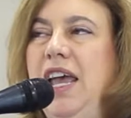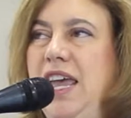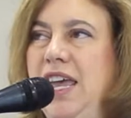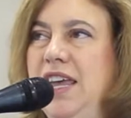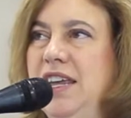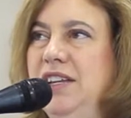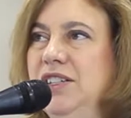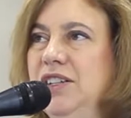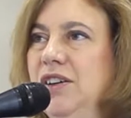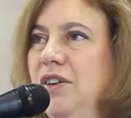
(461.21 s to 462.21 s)

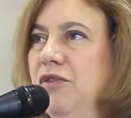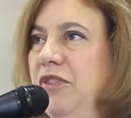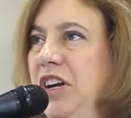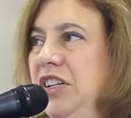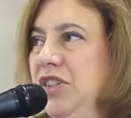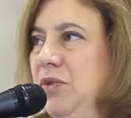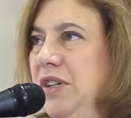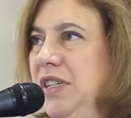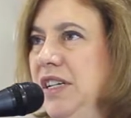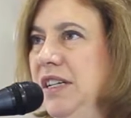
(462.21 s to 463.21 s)
is
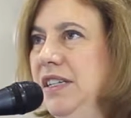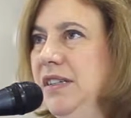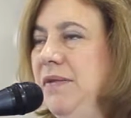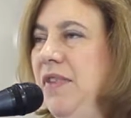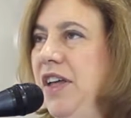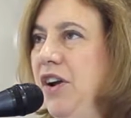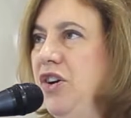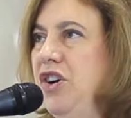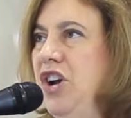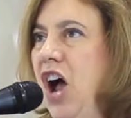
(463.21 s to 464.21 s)
resources that
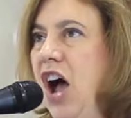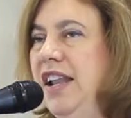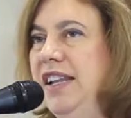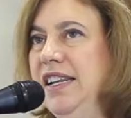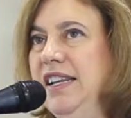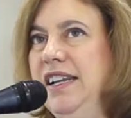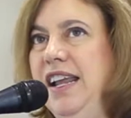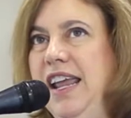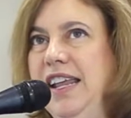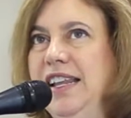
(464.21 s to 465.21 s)
are not
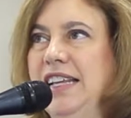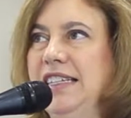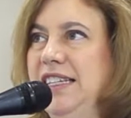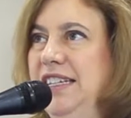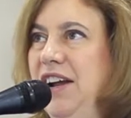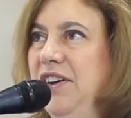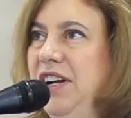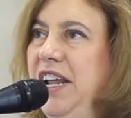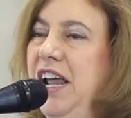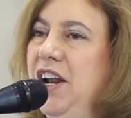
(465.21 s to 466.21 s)

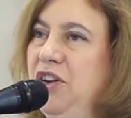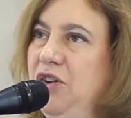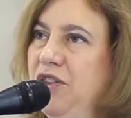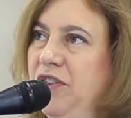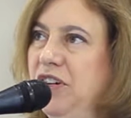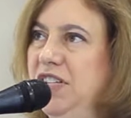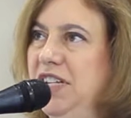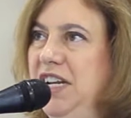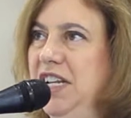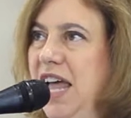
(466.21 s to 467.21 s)
necessarily in a
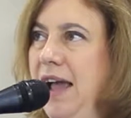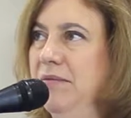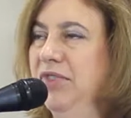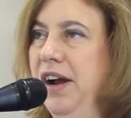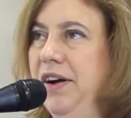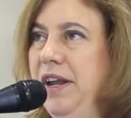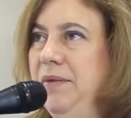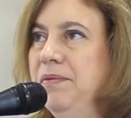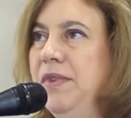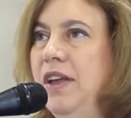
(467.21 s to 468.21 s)
university library.
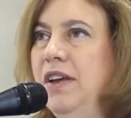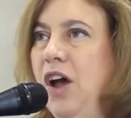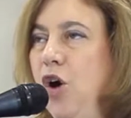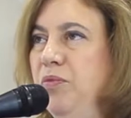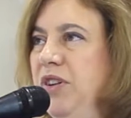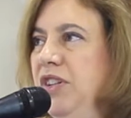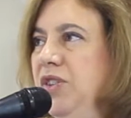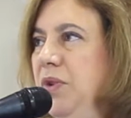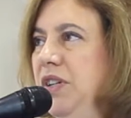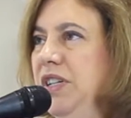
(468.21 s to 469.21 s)
Open
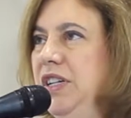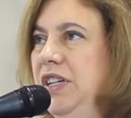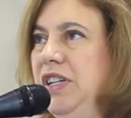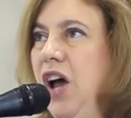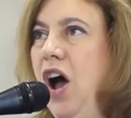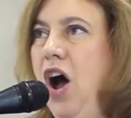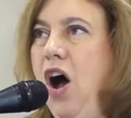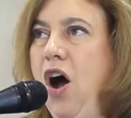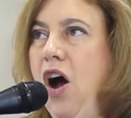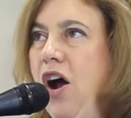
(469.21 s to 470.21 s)
sources
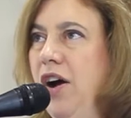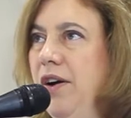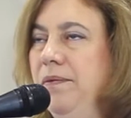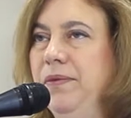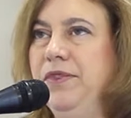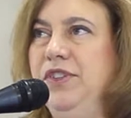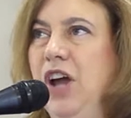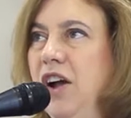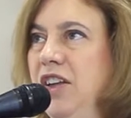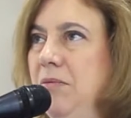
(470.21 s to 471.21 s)
are
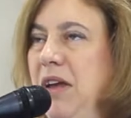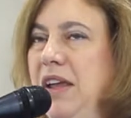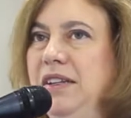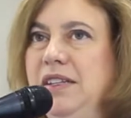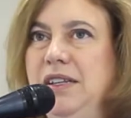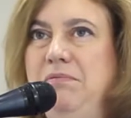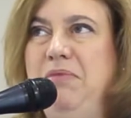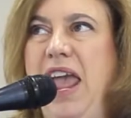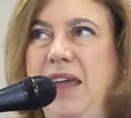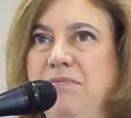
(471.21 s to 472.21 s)
documents,
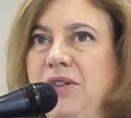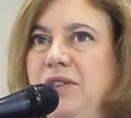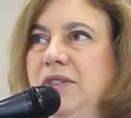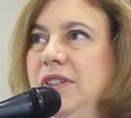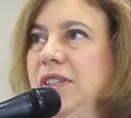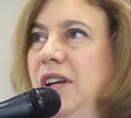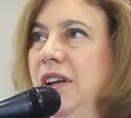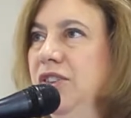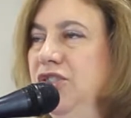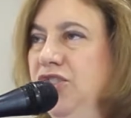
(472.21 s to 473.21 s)
papers,
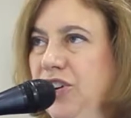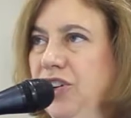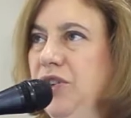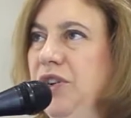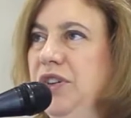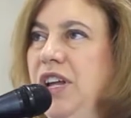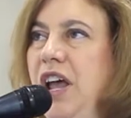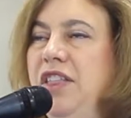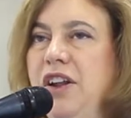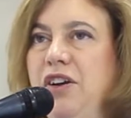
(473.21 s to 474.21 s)
journals
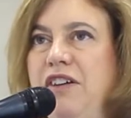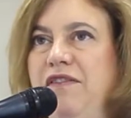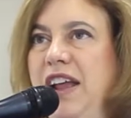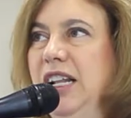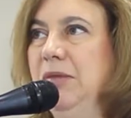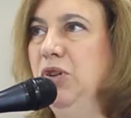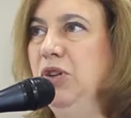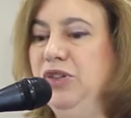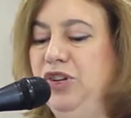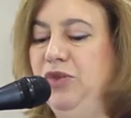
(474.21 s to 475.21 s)
that are
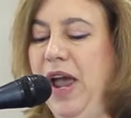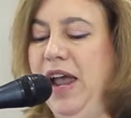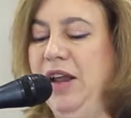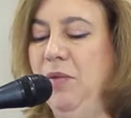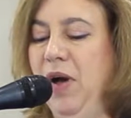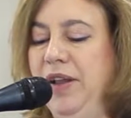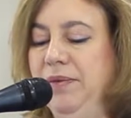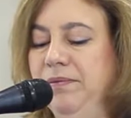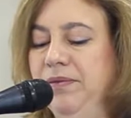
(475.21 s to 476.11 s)
available to anyone.